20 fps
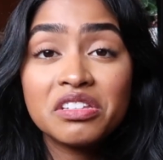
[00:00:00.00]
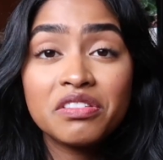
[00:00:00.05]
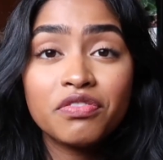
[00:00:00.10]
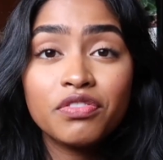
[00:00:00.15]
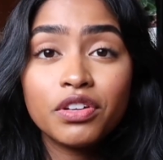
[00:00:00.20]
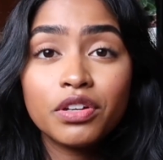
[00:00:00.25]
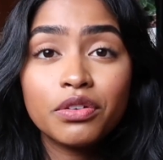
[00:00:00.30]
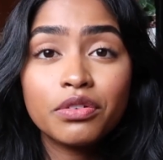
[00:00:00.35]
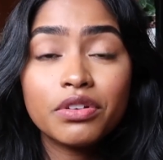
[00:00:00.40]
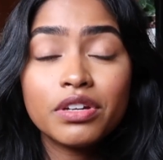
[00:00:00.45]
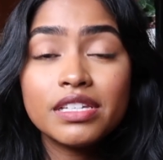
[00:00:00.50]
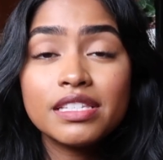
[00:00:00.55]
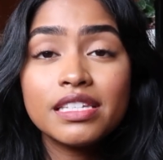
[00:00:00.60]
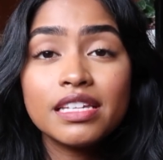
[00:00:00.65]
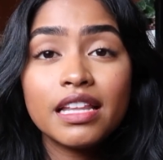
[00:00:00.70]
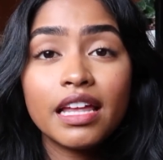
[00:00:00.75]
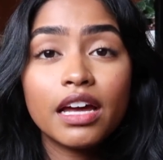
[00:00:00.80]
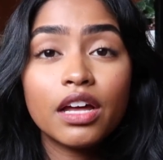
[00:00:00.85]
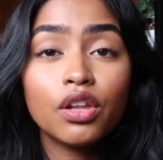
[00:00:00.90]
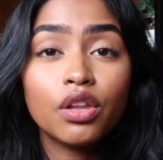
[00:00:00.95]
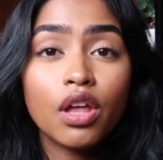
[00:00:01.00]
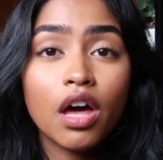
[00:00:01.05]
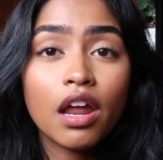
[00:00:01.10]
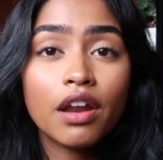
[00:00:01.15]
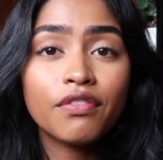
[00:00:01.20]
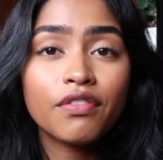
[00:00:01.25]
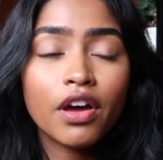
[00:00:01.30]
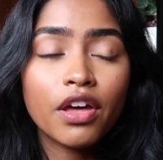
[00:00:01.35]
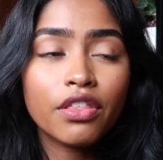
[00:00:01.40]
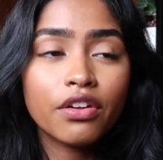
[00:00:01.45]
feel greasy like a
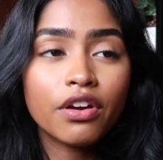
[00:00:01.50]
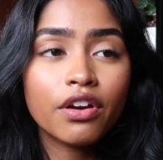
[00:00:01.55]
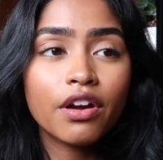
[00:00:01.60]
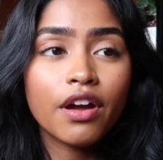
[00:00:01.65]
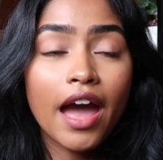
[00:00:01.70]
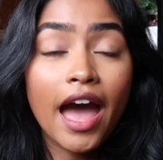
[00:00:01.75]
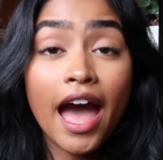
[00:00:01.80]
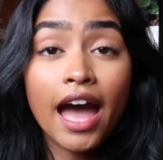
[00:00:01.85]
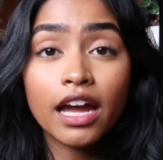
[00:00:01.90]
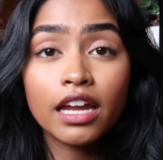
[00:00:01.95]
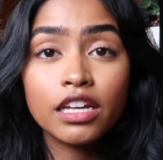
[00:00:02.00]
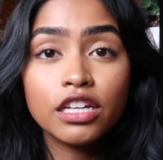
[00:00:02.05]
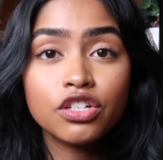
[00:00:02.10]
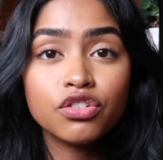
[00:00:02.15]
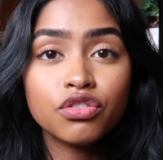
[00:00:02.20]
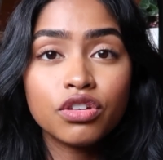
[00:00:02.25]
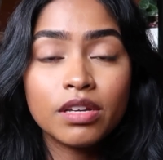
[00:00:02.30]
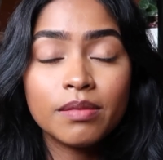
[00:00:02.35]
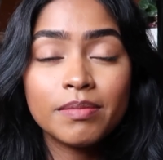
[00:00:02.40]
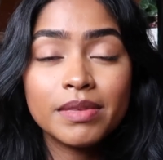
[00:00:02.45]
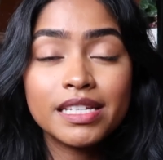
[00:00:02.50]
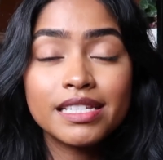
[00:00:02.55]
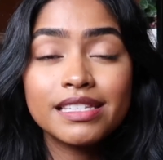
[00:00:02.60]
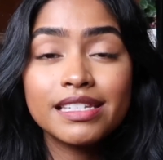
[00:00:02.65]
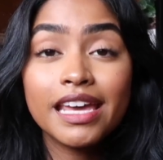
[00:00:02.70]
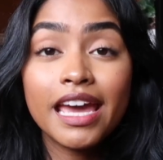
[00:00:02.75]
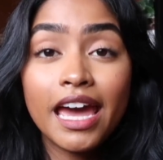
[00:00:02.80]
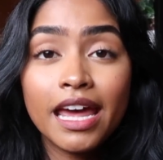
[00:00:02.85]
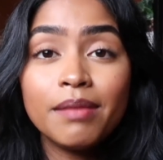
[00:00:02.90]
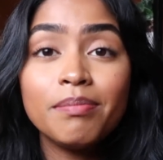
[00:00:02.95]
lot of other acne
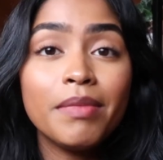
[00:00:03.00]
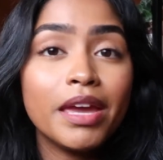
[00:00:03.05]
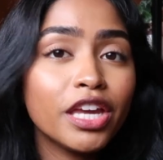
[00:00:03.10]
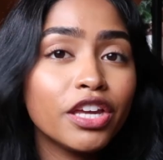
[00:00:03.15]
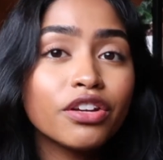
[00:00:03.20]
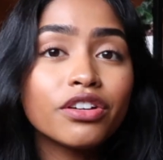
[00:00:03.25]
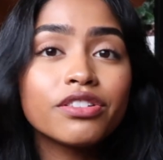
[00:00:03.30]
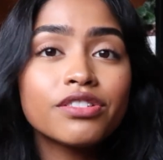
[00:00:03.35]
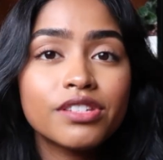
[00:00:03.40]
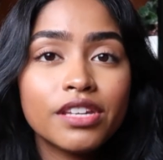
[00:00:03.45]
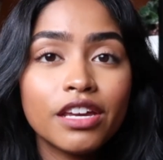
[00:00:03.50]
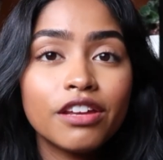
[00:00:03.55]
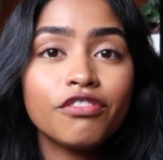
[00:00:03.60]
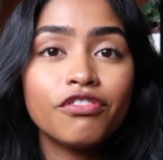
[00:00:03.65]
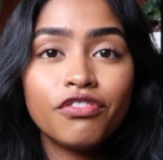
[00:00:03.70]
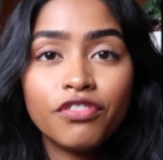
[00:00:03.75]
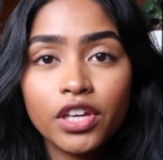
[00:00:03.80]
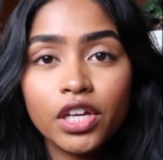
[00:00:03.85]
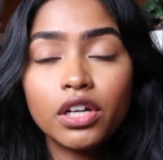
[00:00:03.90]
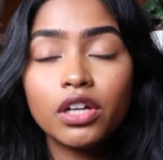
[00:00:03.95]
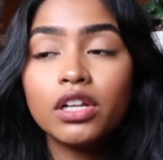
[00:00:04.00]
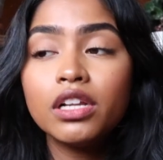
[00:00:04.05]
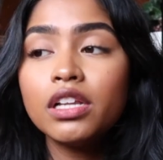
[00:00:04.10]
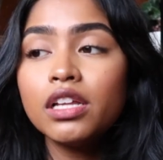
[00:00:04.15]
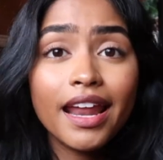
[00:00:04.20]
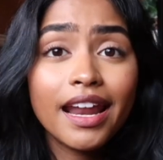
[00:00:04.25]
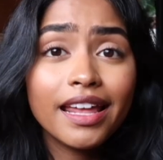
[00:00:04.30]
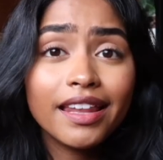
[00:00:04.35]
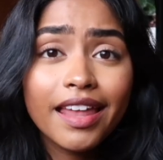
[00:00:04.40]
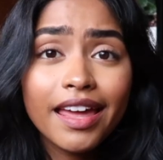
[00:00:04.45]
treatments can make your skin feel,
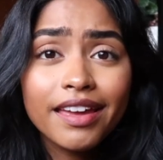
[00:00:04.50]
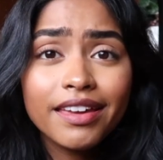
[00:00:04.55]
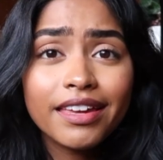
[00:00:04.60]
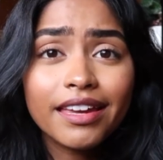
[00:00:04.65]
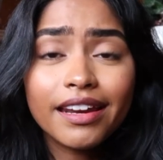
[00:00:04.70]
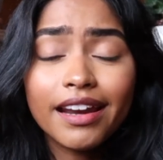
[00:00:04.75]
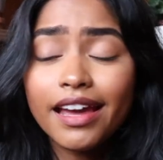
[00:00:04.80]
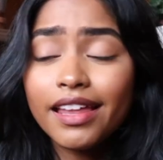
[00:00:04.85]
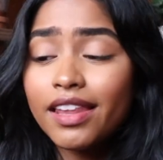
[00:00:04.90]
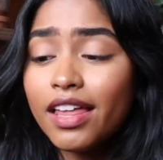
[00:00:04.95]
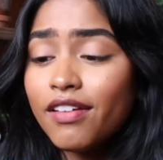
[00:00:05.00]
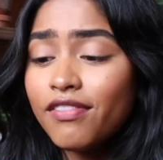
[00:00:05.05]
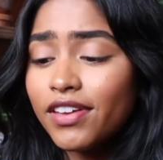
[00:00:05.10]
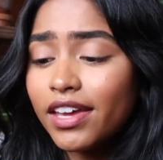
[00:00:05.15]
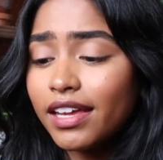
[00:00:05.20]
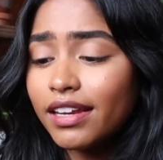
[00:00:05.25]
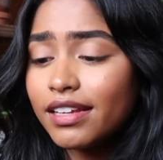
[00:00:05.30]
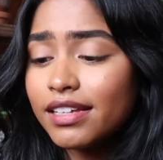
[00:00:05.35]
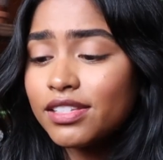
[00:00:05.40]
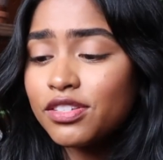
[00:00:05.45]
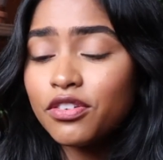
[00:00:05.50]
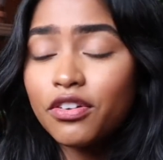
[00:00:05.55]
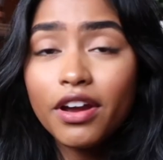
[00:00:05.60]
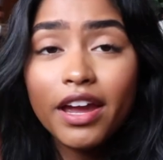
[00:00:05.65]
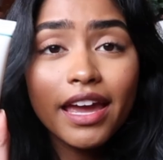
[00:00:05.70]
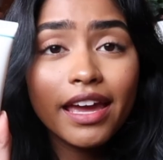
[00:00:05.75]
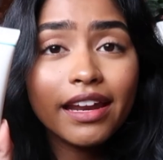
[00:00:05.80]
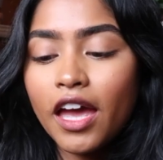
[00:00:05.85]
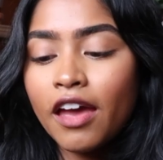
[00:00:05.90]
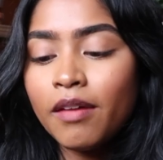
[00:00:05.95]
and I like it. I love it. It's great.